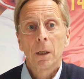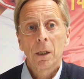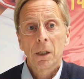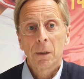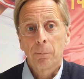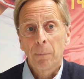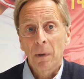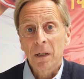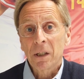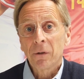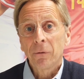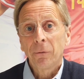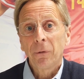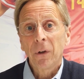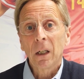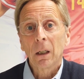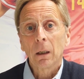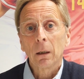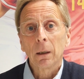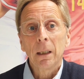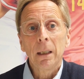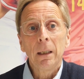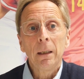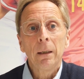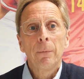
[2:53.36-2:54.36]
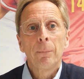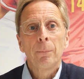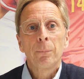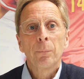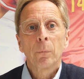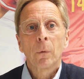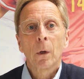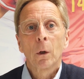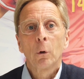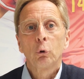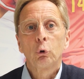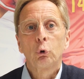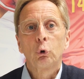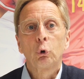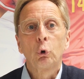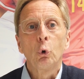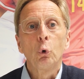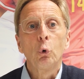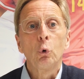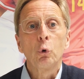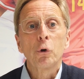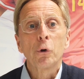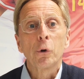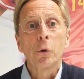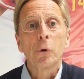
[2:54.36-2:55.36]
specifically
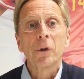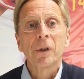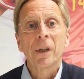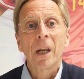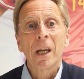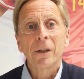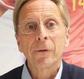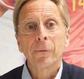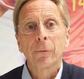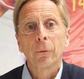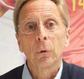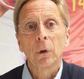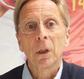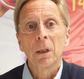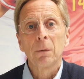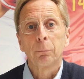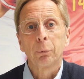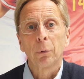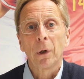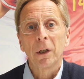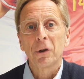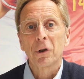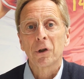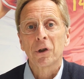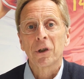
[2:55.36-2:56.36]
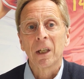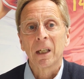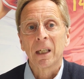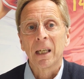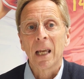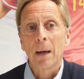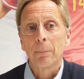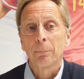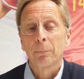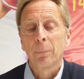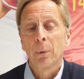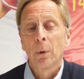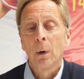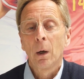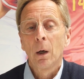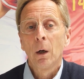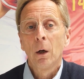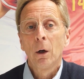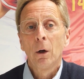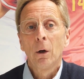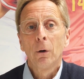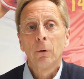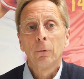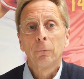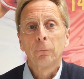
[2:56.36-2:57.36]
to successfully bridge the gap
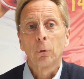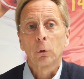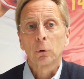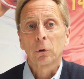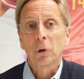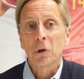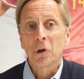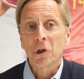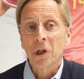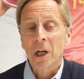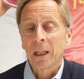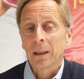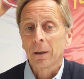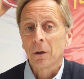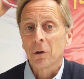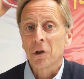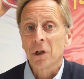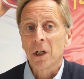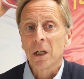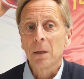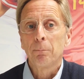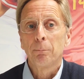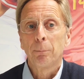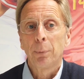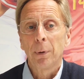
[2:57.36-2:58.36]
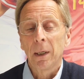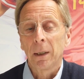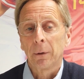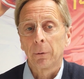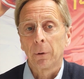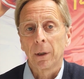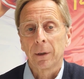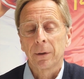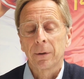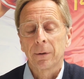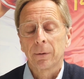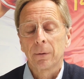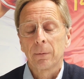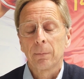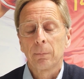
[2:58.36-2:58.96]
for the challenging period.